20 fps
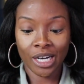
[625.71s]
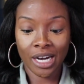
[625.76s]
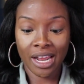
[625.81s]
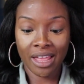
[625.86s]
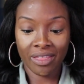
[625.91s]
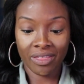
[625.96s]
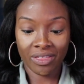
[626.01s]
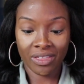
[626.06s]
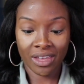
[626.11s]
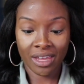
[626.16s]

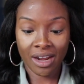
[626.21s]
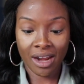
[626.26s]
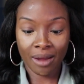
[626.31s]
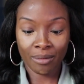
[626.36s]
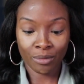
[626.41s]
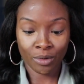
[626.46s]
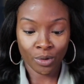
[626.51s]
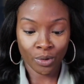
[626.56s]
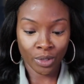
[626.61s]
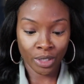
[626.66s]
and then
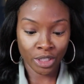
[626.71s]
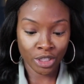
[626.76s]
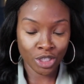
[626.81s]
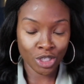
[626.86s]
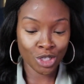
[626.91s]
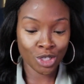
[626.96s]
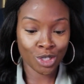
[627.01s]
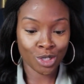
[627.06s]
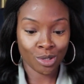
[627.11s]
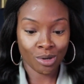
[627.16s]
I'm going
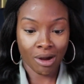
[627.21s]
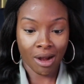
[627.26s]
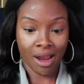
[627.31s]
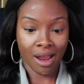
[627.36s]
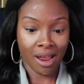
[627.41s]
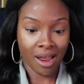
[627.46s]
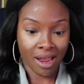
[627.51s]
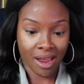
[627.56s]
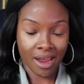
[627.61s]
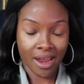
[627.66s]
to
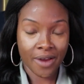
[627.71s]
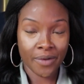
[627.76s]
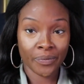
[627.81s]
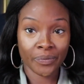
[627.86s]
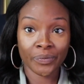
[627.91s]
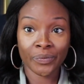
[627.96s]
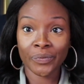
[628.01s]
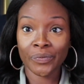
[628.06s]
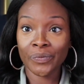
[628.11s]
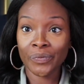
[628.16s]
try
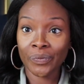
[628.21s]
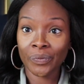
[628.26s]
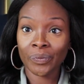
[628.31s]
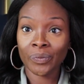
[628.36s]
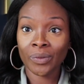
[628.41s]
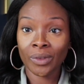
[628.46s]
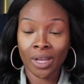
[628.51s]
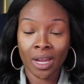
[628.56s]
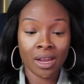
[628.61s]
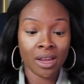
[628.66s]

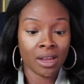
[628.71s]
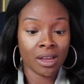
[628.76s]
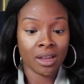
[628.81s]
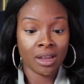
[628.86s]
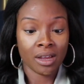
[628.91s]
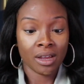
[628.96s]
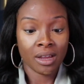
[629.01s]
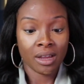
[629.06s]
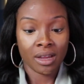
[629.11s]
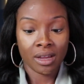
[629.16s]

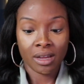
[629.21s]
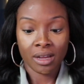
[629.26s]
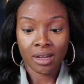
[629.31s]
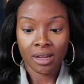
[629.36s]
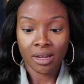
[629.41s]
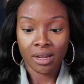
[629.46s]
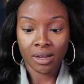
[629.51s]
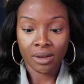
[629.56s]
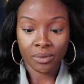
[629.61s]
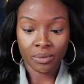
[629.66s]

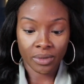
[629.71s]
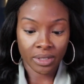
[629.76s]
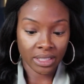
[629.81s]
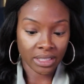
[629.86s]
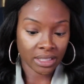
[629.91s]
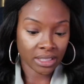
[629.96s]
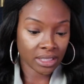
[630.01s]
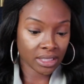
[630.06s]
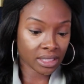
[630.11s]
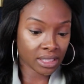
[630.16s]
what
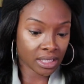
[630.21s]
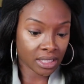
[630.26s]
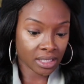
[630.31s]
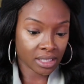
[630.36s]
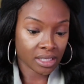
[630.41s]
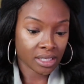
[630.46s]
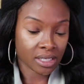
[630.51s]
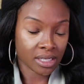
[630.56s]
is it